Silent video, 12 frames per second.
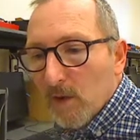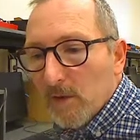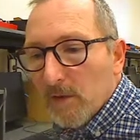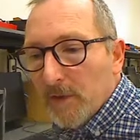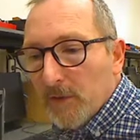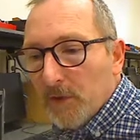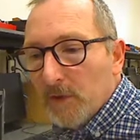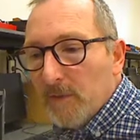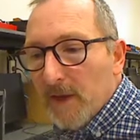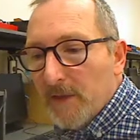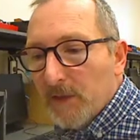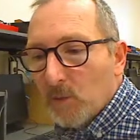the third
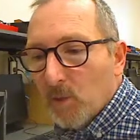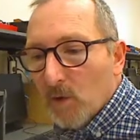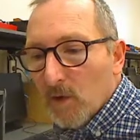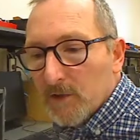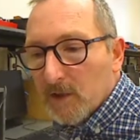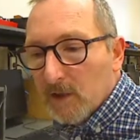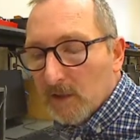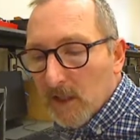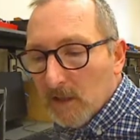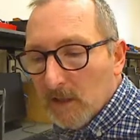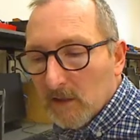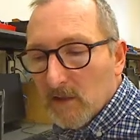method was
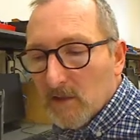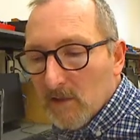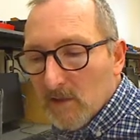conductance,